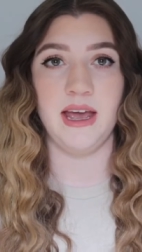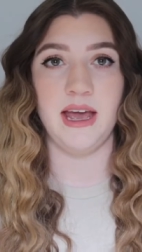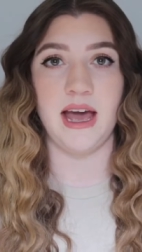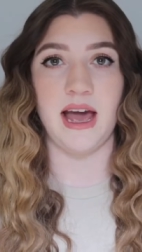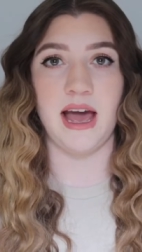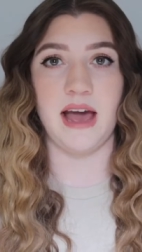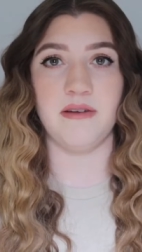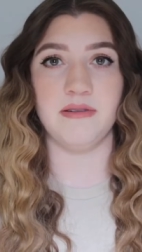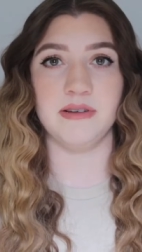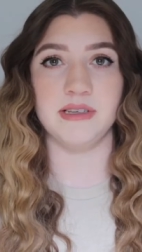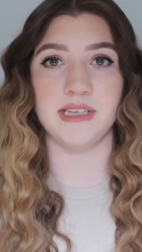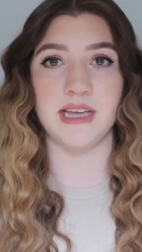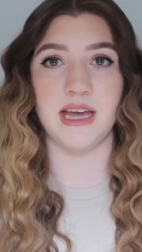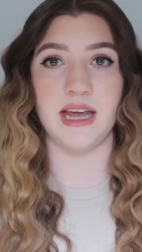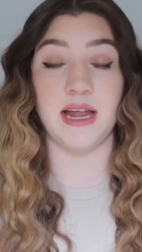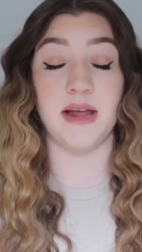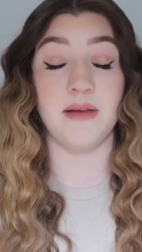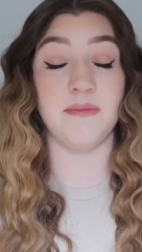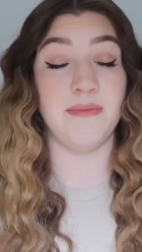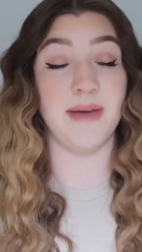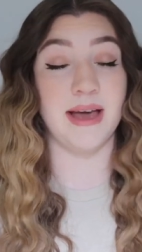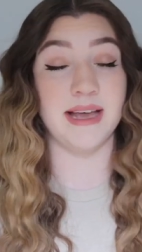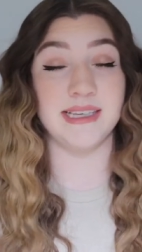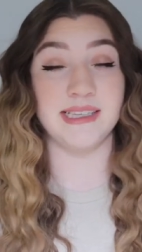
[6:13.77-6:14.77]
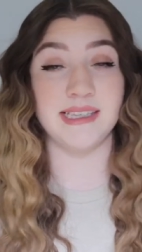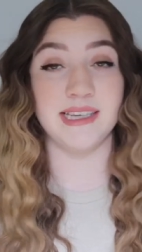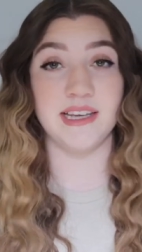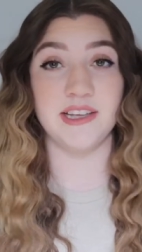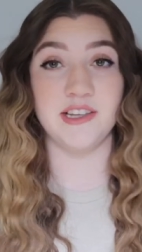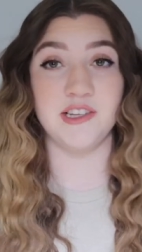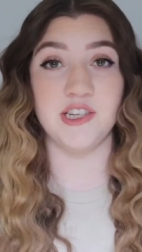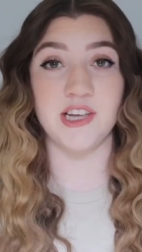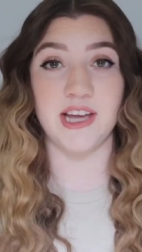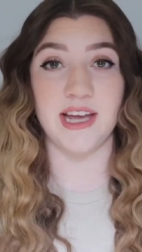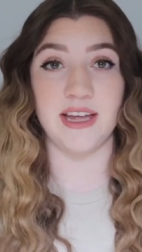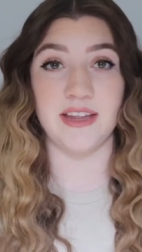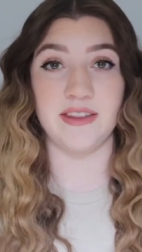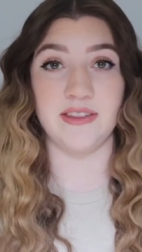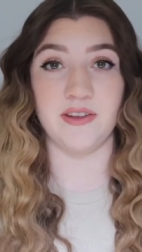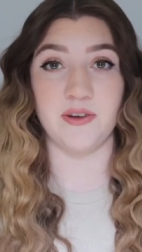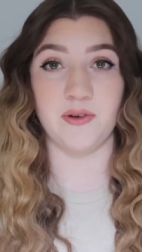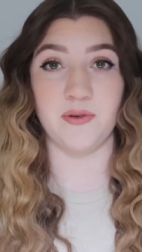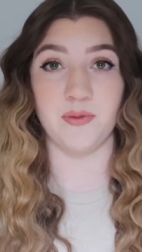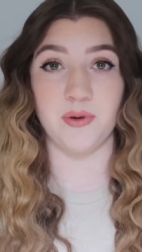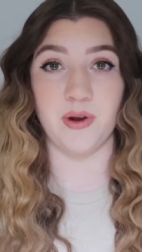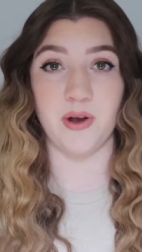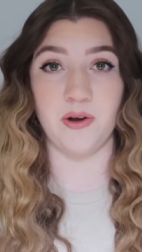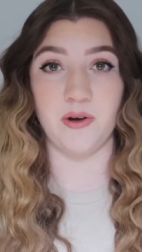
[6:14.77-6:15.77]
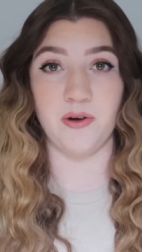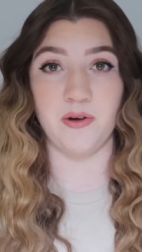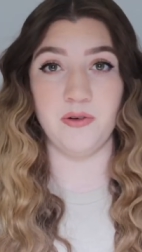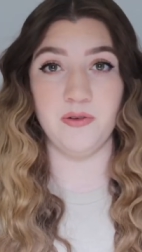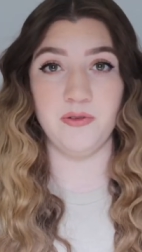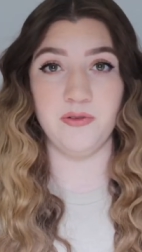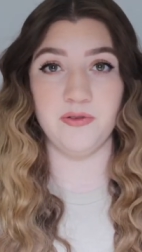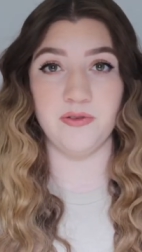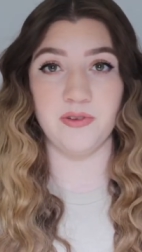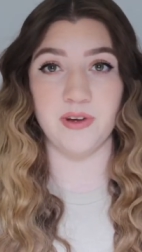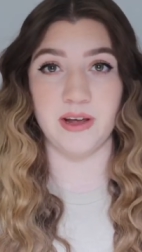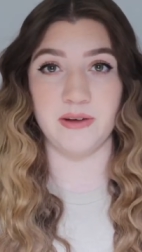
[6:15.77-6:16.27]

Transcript: I was at a message at the Grove.